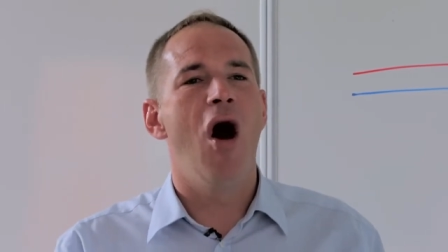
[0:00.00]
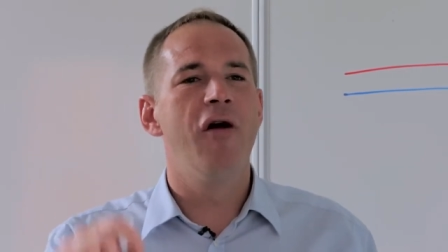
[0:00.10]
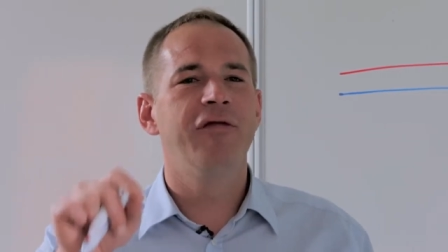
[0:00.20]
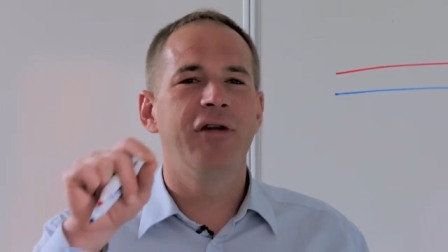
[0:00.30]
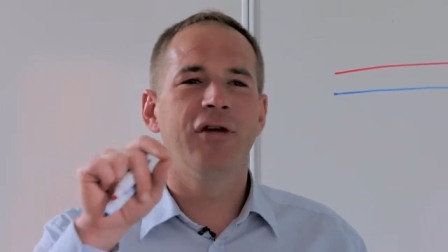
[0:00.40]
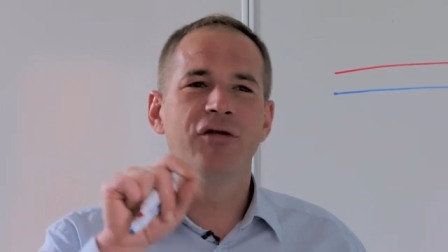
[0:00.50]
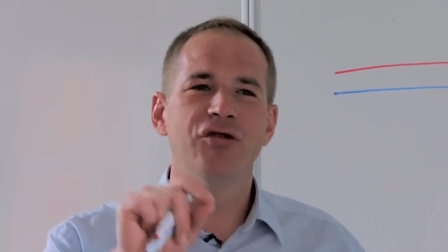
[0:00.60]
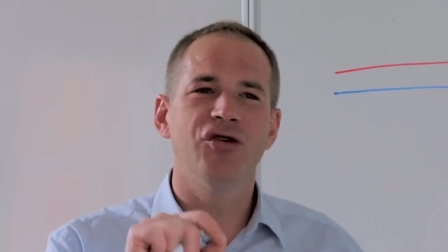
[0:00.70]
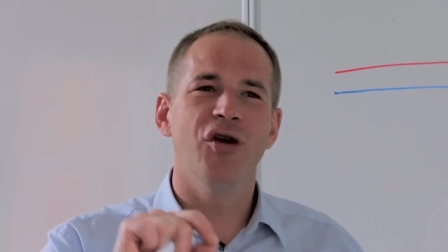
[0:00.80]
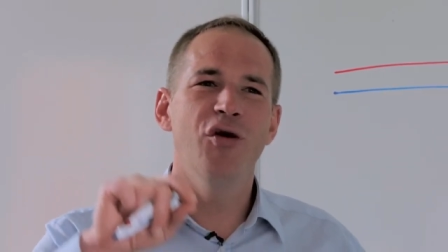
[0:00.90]
of the
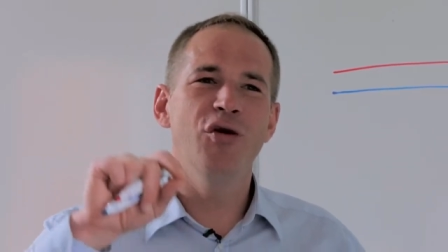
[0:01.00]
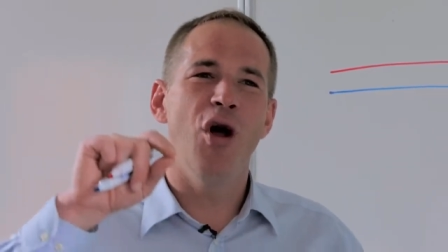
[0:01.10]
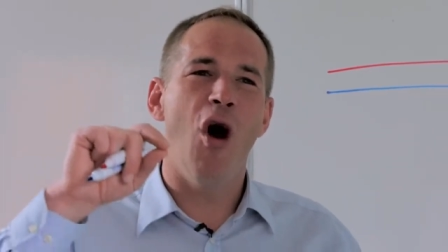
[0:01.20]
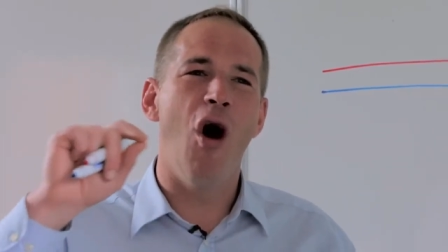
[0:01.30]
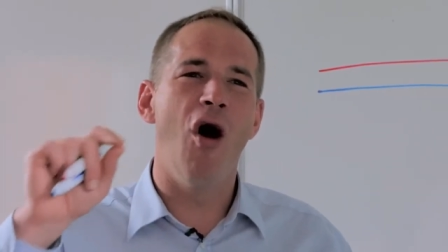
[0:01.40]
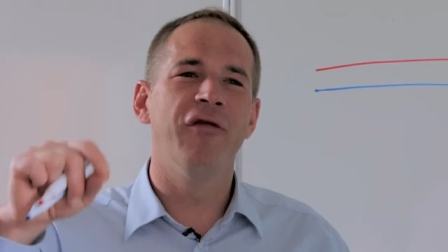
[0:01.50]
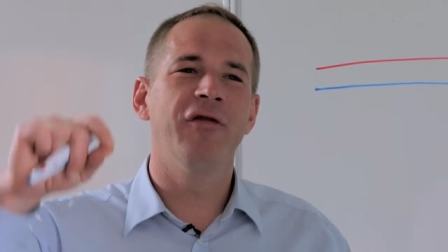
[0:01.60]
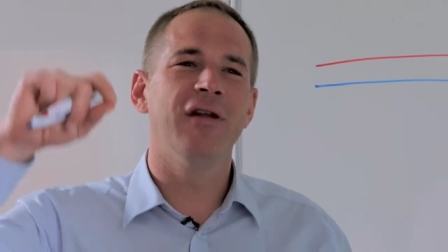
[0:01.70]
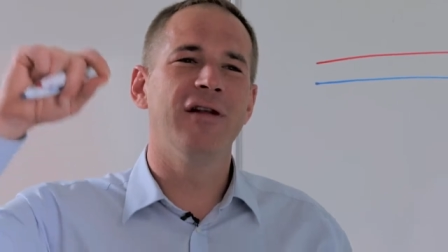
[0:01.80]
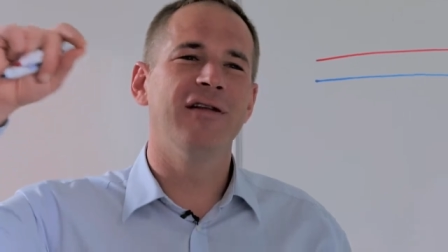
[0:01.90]
control
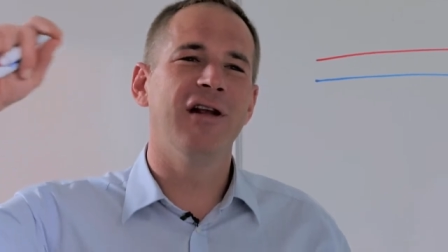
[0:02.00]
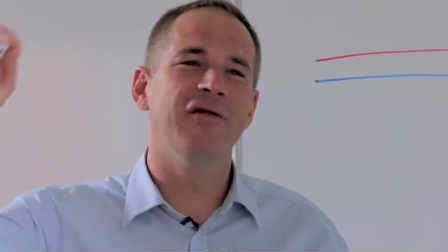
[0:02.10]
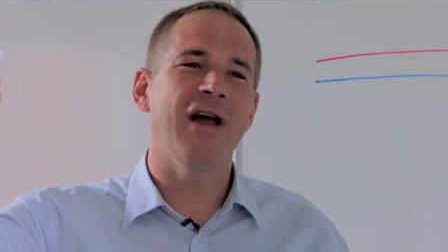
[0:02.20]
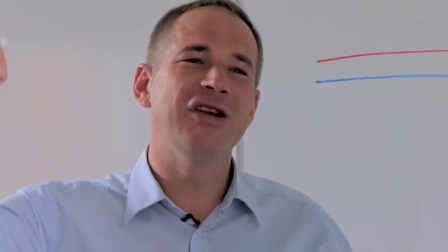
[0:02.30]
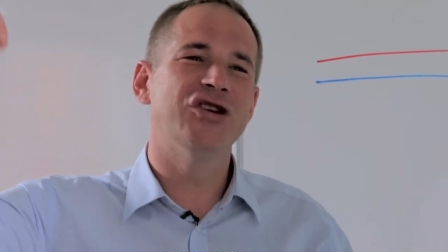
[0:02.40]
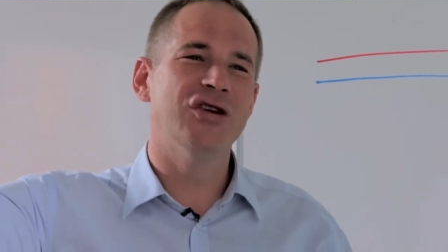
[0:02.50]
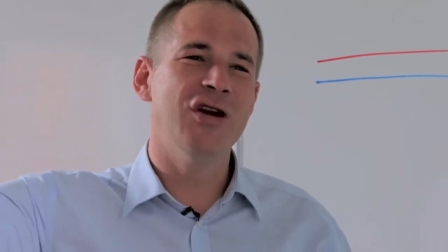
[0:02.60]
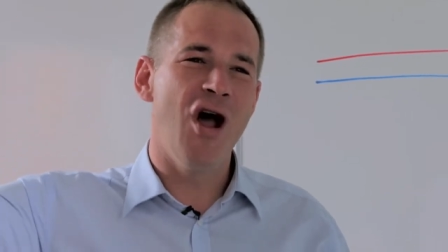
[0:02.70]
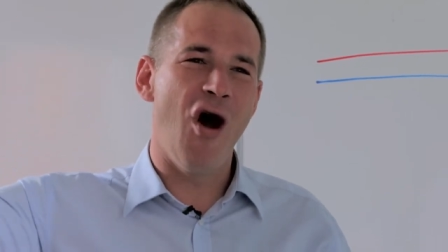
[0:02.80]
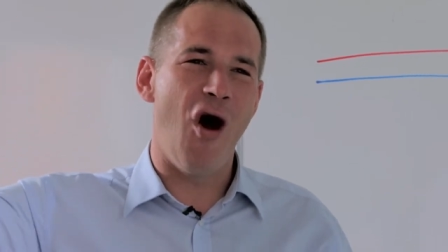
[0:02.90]
of the
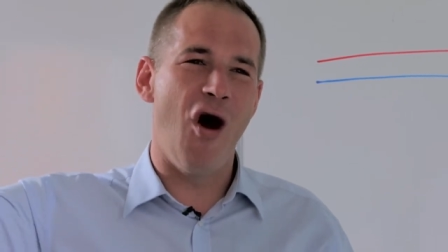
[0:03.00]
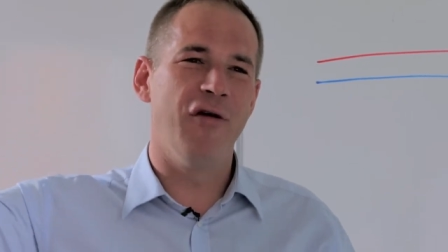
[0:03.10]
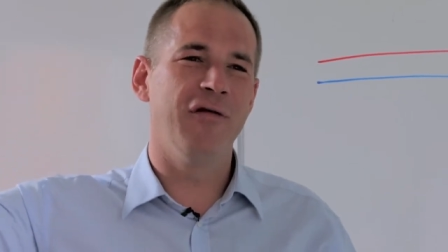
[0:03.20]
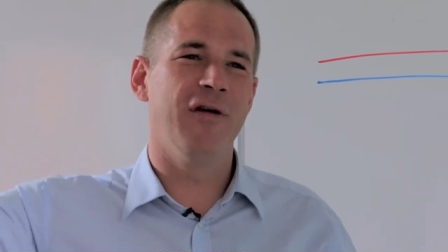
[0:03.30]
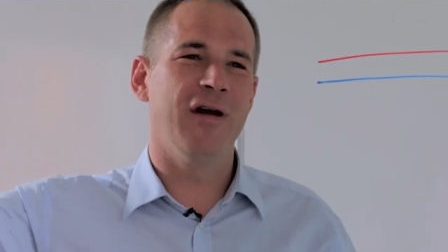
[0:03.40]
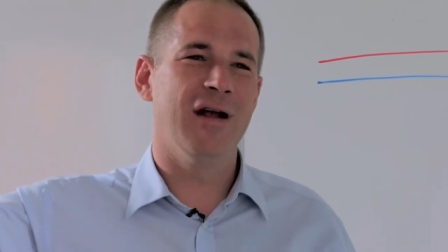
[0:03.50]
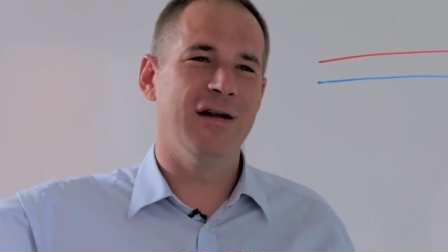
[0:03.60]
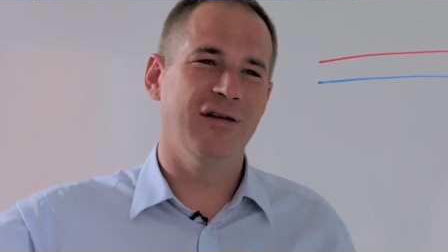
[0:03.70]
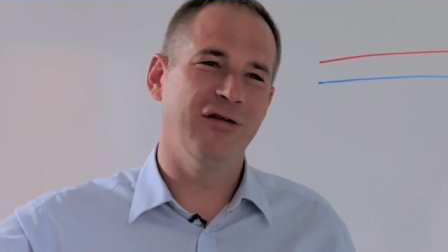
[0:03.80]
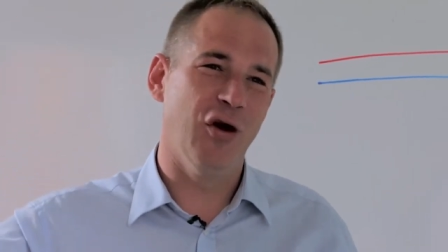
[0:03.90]
salvation of
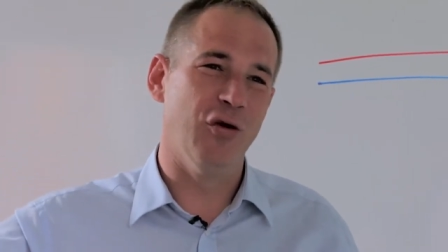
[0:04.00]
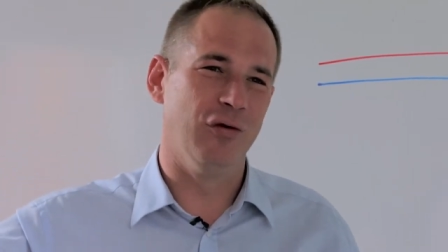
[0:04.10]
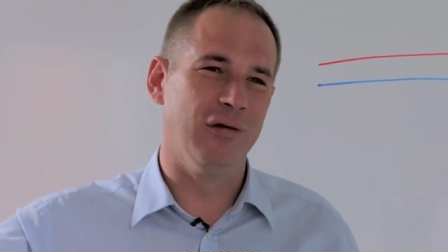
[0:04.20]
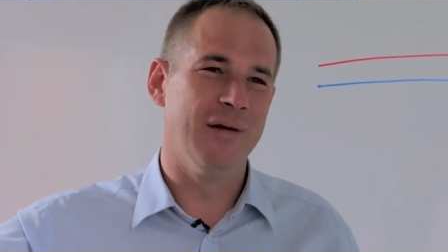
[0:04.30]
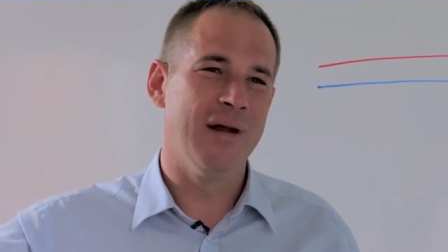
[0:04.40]
the soul.